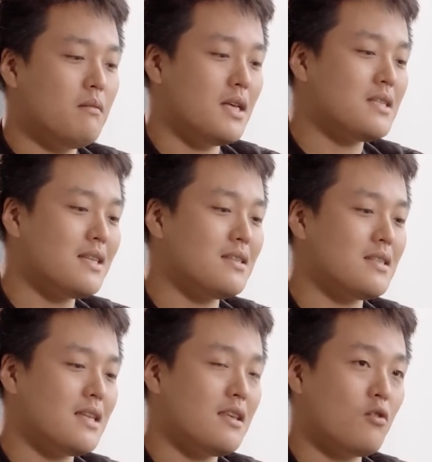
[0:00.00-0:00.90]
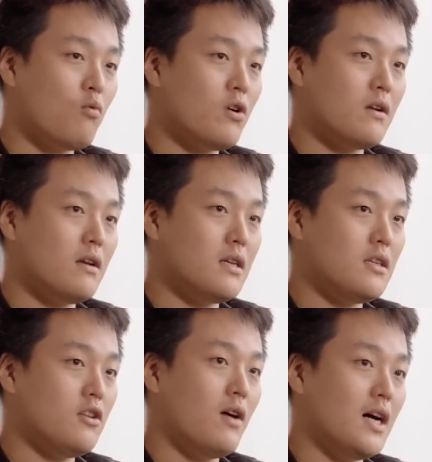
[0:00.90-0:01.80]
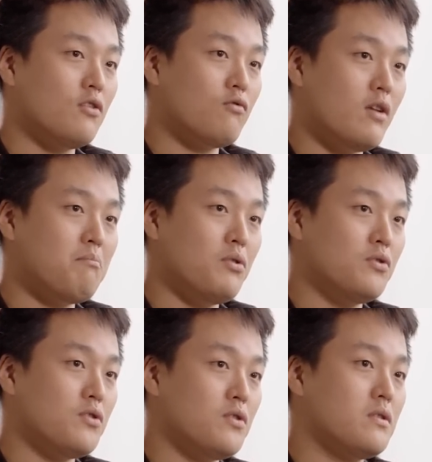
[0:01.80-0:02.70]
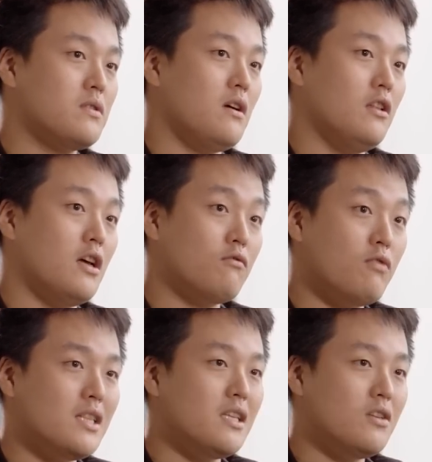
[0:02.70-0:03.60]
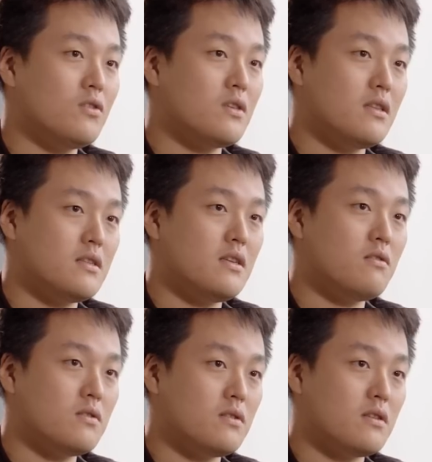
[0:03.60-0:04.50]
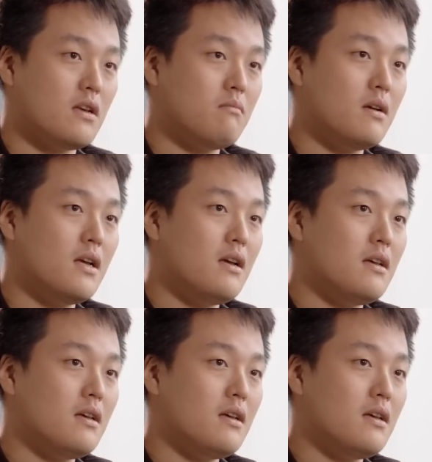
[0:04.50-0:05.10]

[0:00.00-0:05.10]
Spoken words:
But that's not to say that there weren't other great builders, a lot of great leaders in this ecosystem